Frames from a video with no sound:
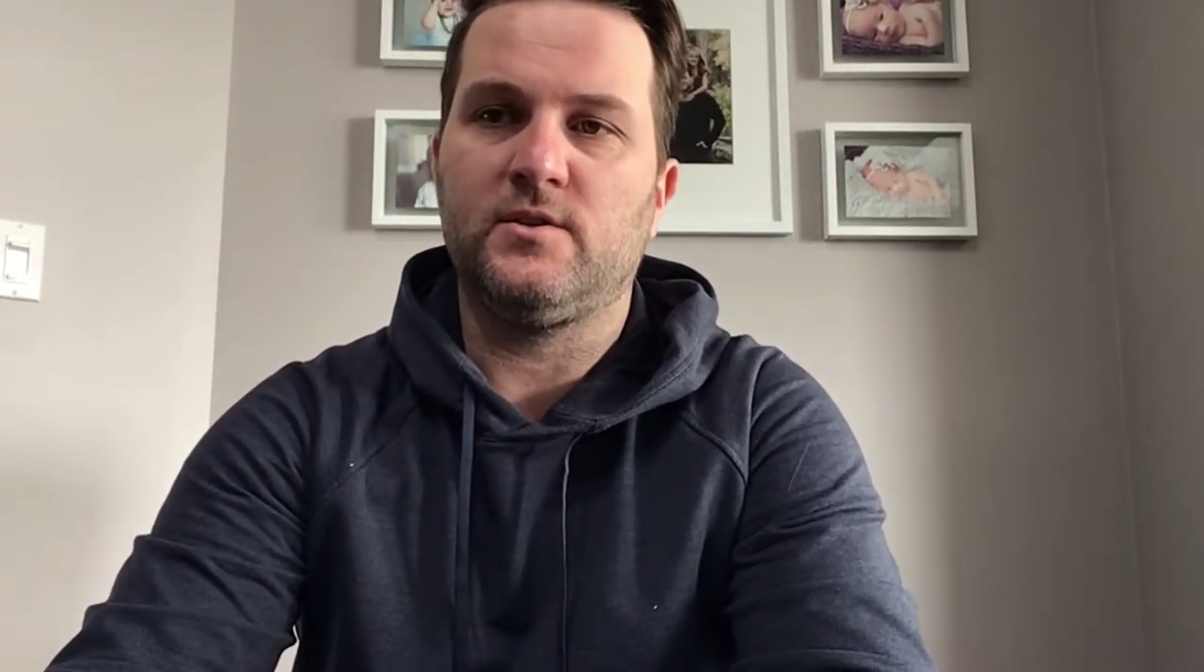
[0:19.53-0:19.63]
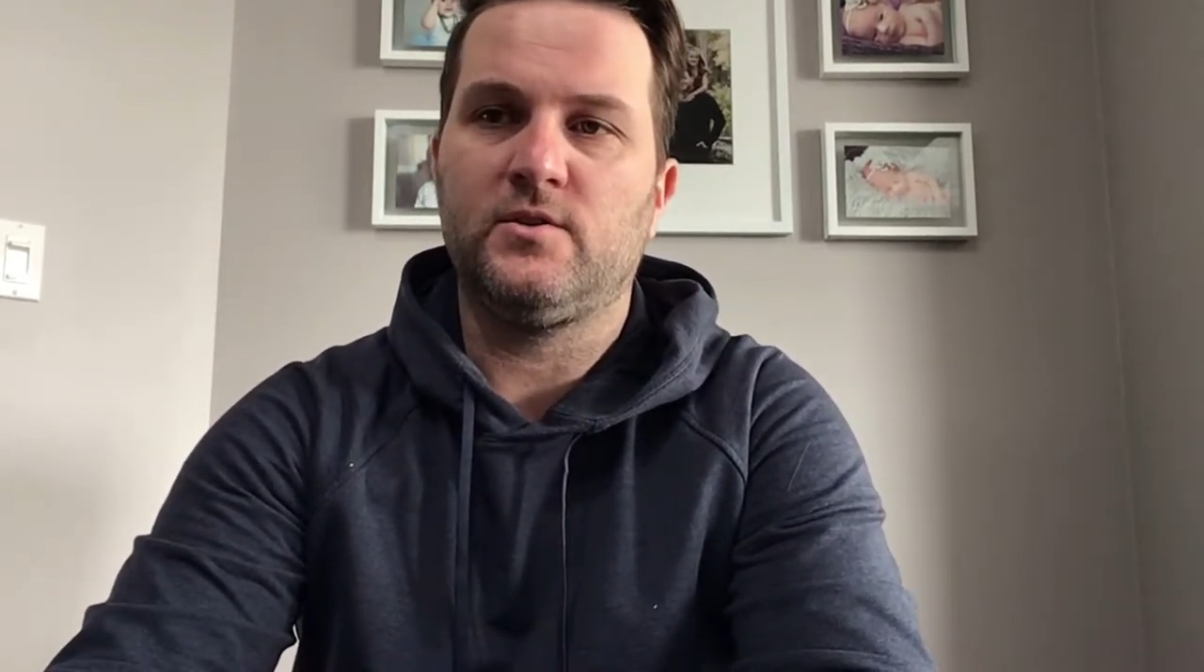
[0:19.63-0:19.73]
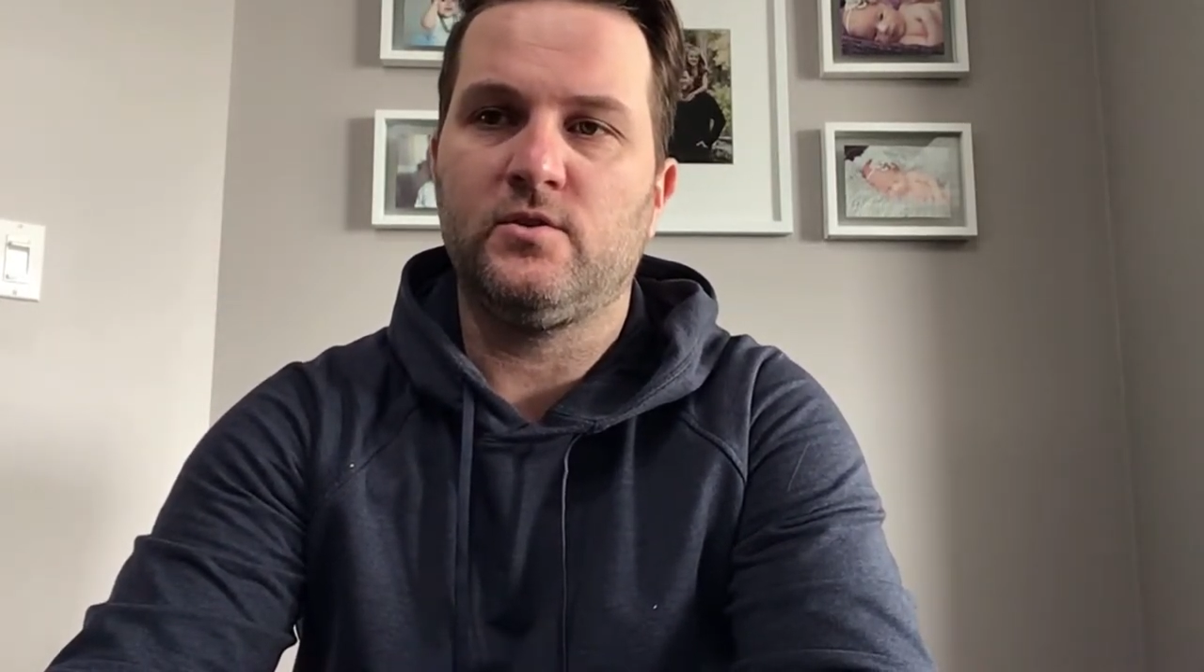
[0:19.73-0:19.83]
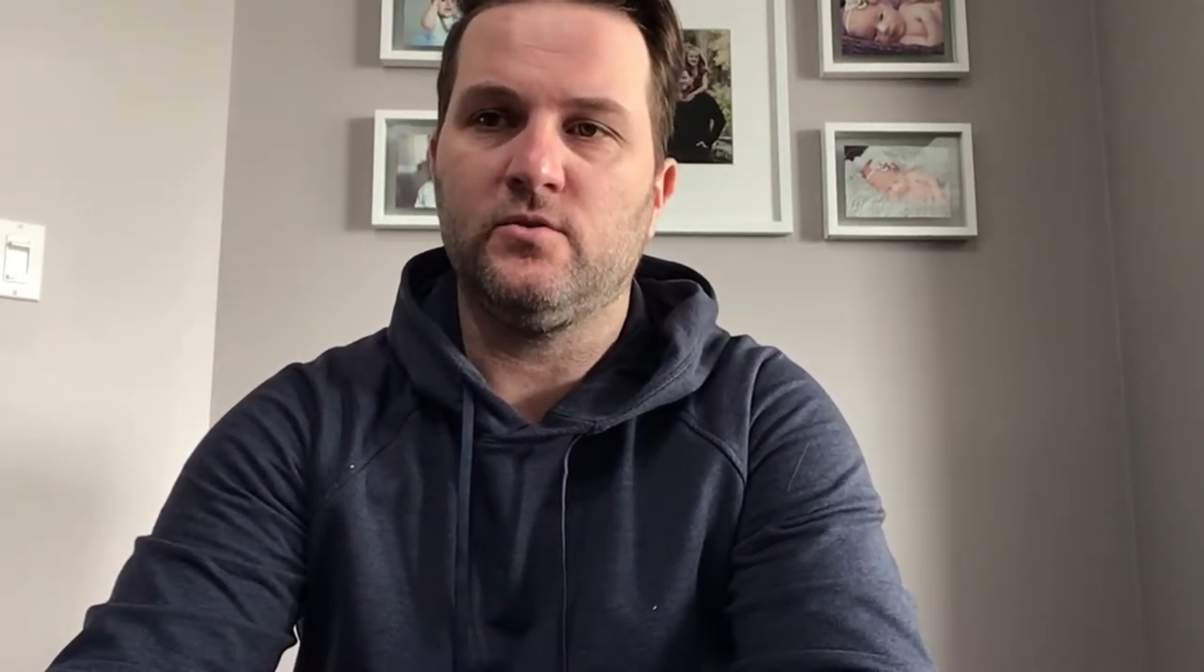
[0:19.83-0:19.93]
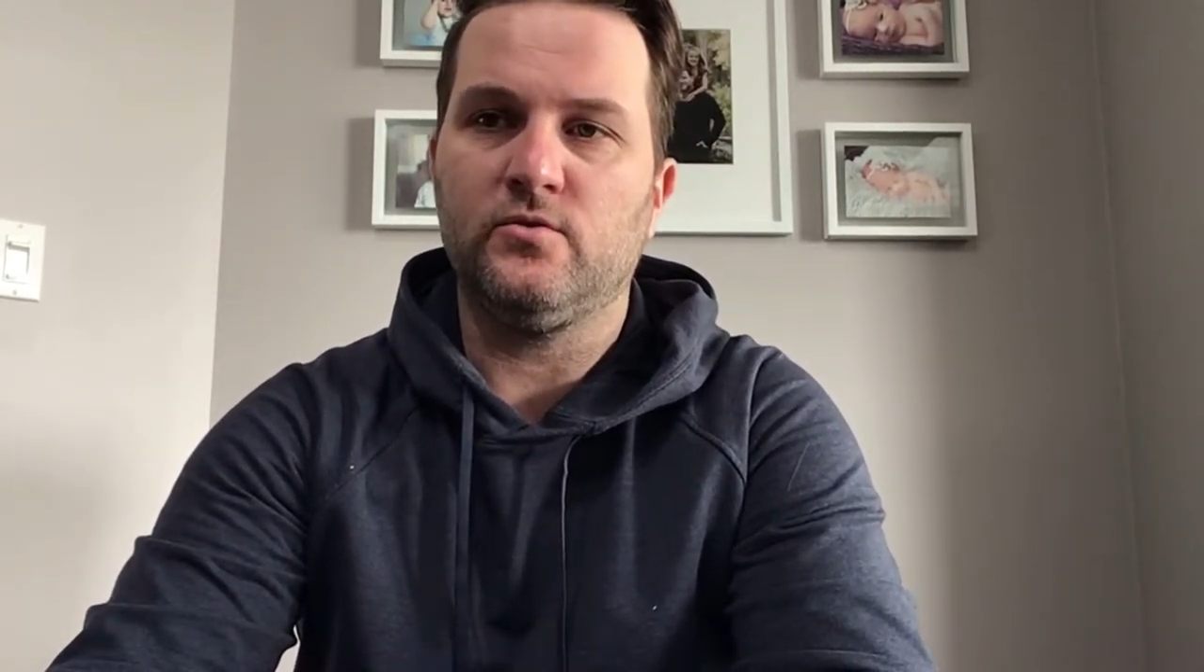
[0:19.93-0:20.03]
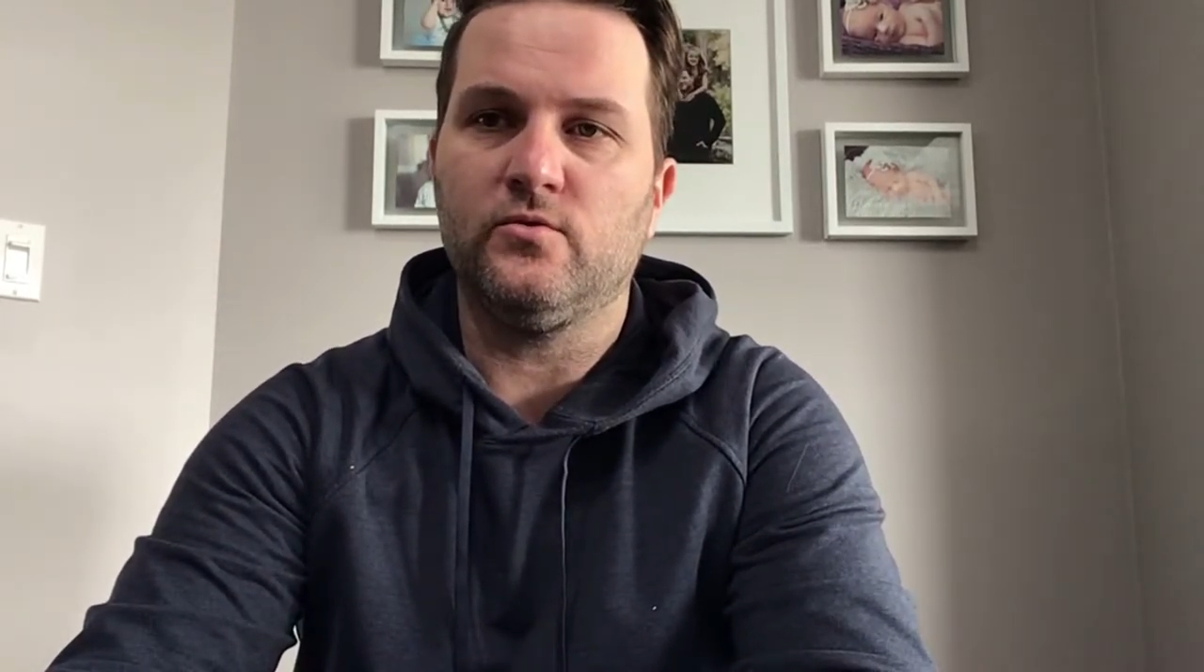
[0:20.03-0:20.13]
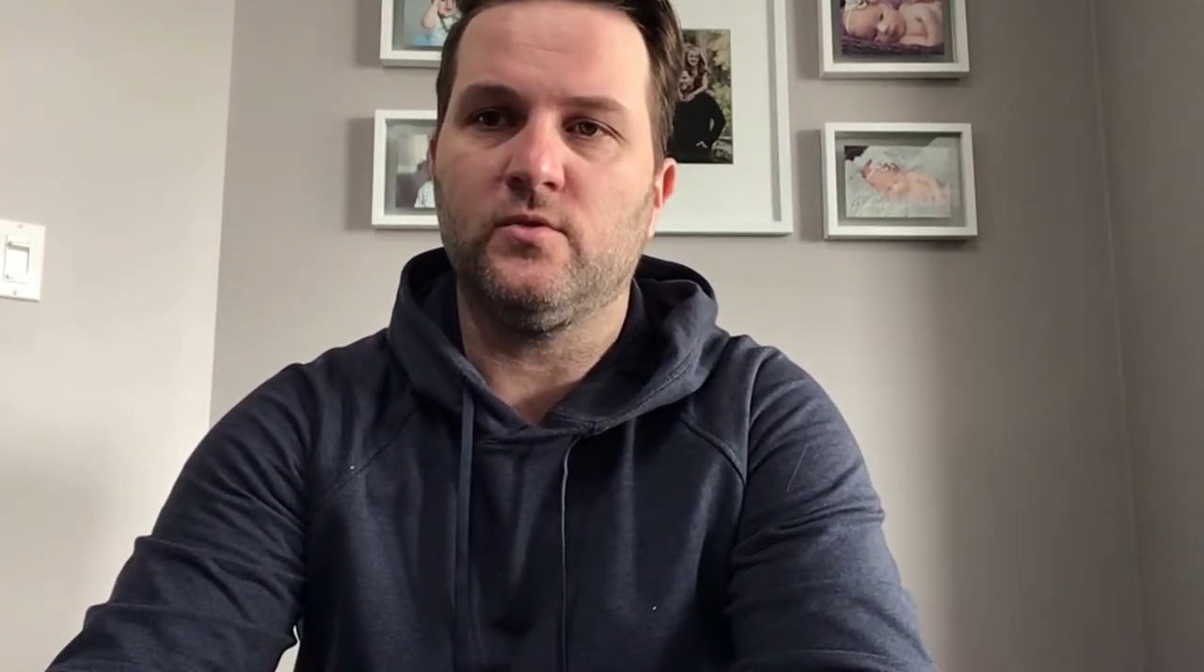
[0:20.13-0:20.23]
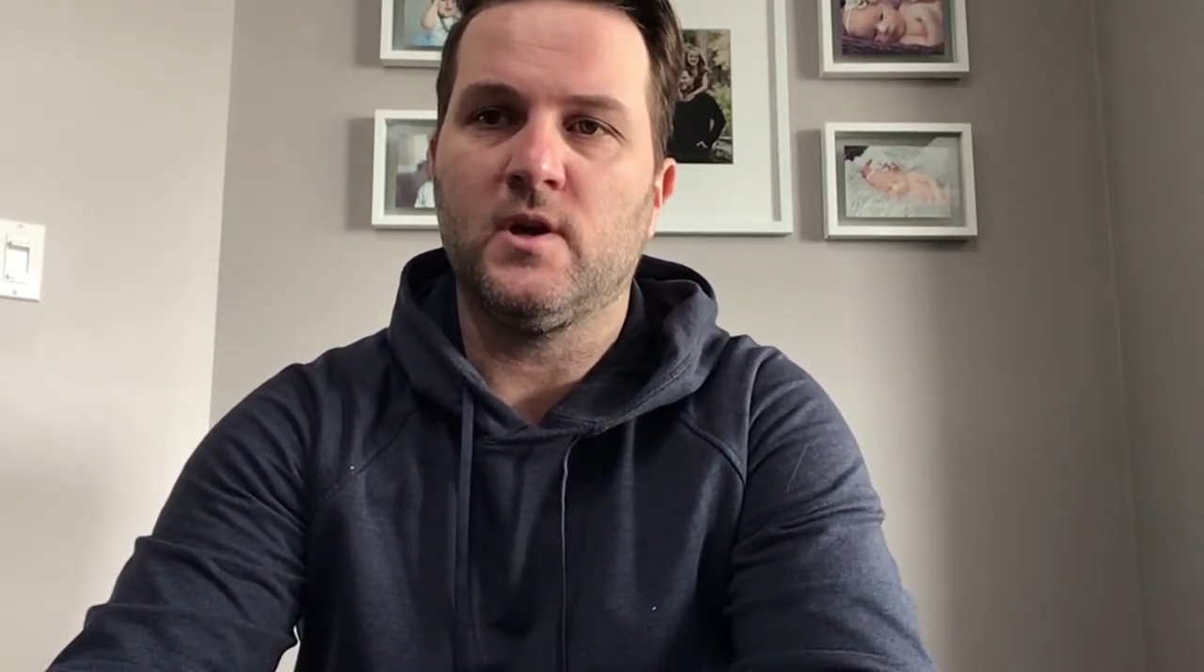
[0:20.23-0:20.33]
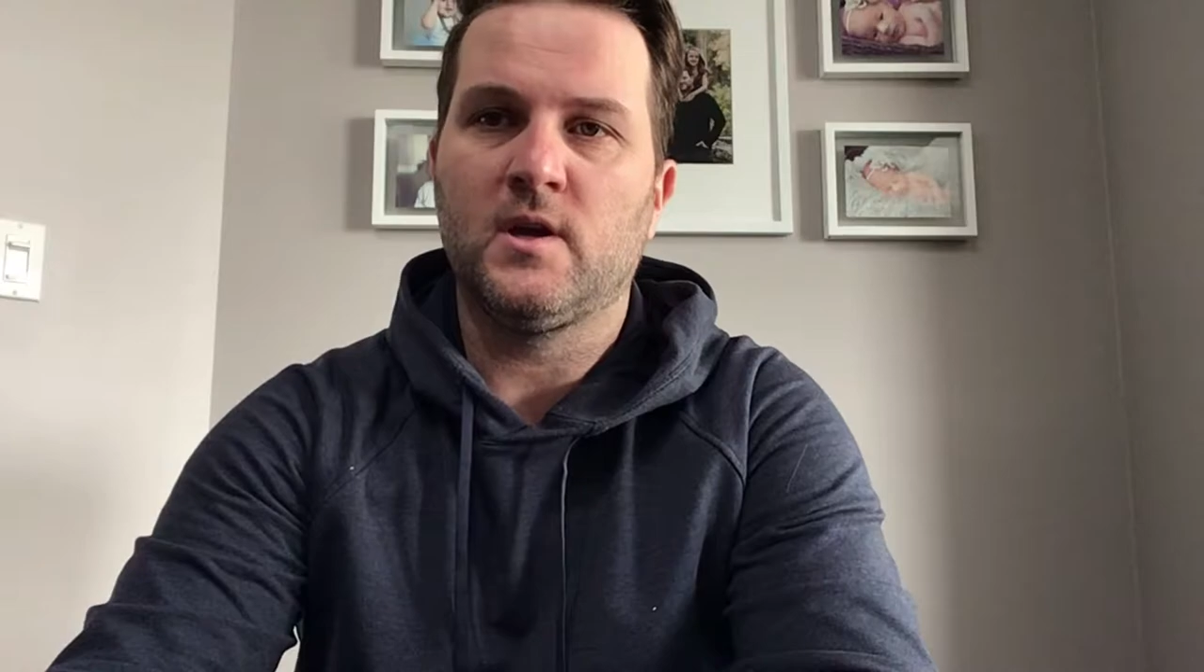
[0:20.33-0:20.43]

to